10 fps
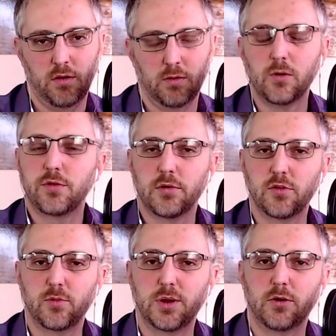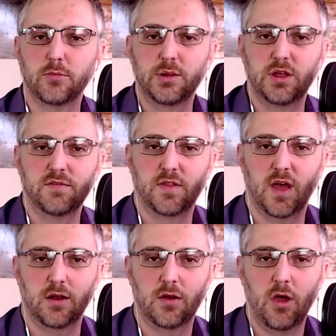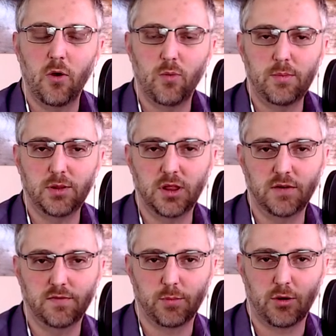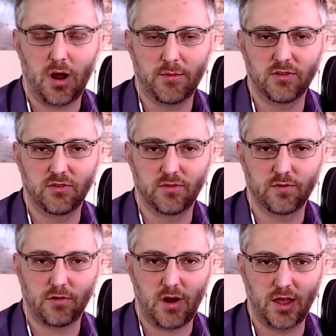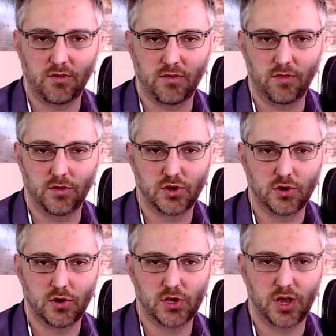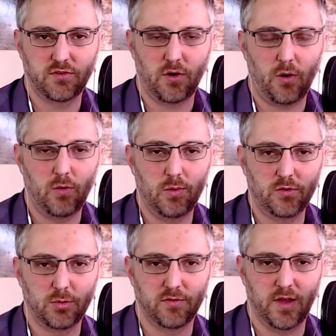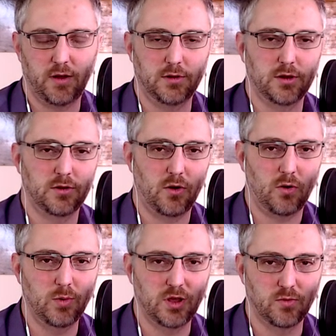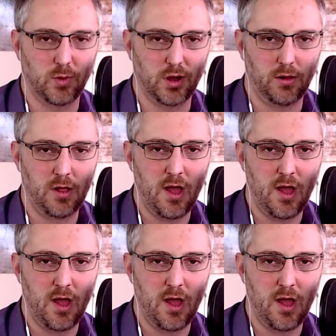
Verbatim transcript: Lutherans, we don't believe that. We believe the promises of Christ, that the church has always prevailed and always will.